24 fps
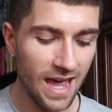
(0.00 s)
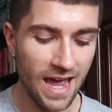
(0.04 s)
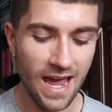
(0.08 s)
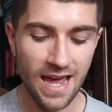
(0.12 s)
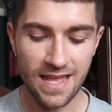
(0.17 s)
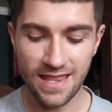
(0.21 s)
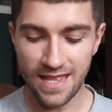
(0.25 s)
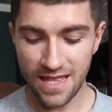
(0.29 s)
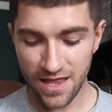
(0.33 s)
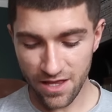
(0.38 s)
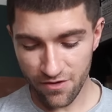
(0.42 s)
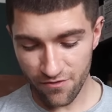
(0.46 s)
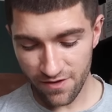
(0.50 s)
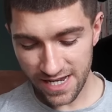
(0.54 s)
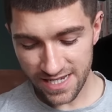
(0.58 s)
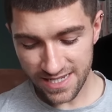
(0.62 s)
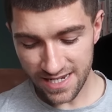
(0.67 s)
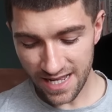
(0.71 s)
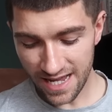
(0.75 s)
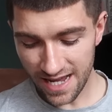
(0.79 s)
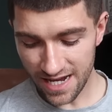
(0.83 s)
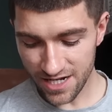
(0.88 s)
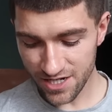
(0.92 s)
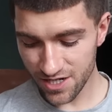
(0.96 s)
And then the reason
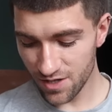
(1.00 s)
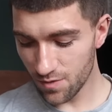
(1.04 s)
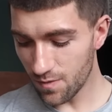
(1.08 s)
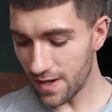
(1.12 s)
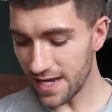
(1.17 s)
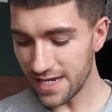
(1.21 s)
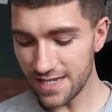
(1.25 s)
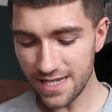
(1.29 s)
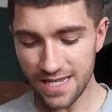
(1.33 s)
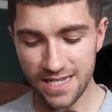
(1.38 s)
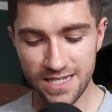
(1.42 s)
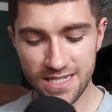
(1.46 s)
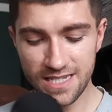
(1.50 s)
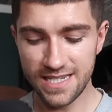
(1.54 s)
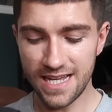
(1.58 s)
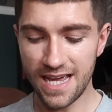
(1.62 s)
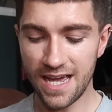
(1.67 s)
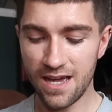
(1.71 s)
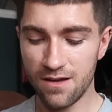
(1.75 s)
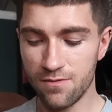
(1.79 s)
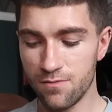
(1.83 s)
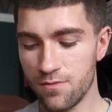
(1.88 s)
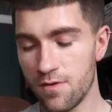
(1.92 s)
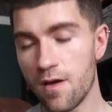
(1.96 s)
I actually went into
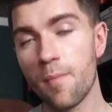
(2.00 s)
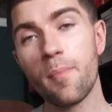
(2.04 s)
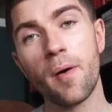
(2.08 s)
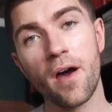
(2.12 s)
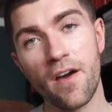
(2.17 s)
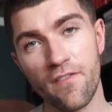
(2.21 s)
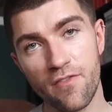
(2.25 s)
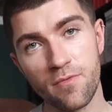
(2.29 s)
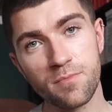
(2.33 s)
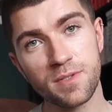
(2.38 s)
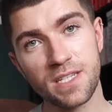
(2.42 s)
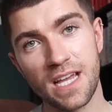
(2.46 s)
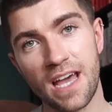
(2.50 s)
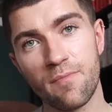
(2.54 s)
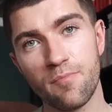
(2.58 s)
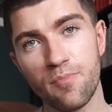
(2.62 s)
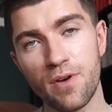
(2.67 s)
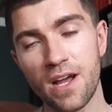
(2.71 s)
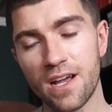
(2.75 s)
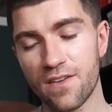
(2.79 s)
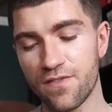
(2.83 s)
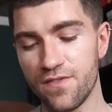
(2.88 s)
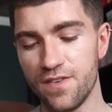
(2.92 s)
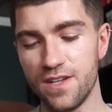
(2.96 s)
town, apart from to have
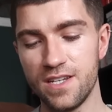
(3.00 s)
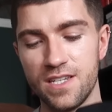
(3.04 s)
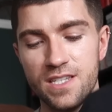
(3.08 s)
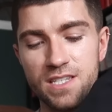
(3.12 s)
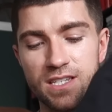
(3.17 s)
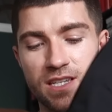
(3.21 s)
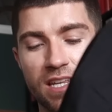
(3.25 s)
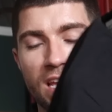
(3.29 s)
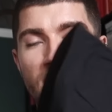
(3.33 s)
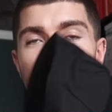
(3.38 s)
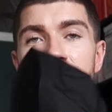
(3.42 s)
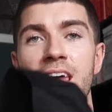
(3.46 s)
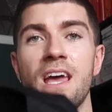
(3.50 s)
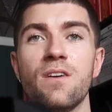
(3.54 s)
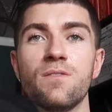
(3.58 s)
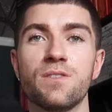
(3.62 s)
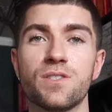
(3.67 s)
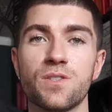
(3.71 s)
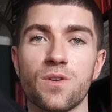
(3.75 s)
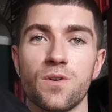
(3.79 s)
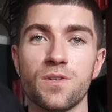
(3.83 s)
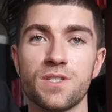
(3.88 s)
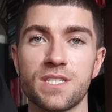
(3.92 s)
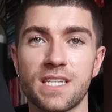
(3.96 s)
breakfast,
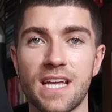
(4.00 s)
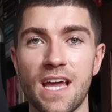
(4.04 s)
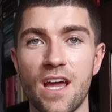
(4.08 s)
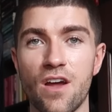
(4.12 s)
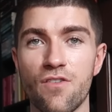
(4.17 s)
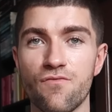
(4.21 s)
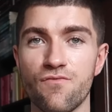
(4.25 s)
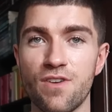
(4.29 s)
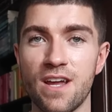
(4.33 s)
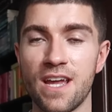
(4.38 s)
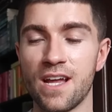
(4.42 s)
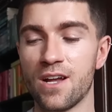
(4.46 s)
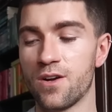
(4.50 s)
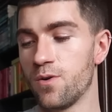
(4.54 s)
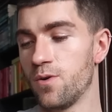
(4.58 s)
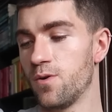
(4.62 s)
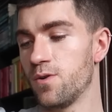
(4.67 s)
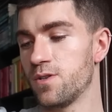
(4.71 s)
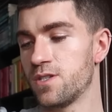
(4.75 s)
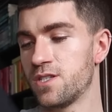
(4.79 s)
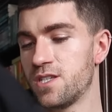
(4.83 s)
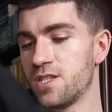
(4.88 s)
is to also get a raincoat.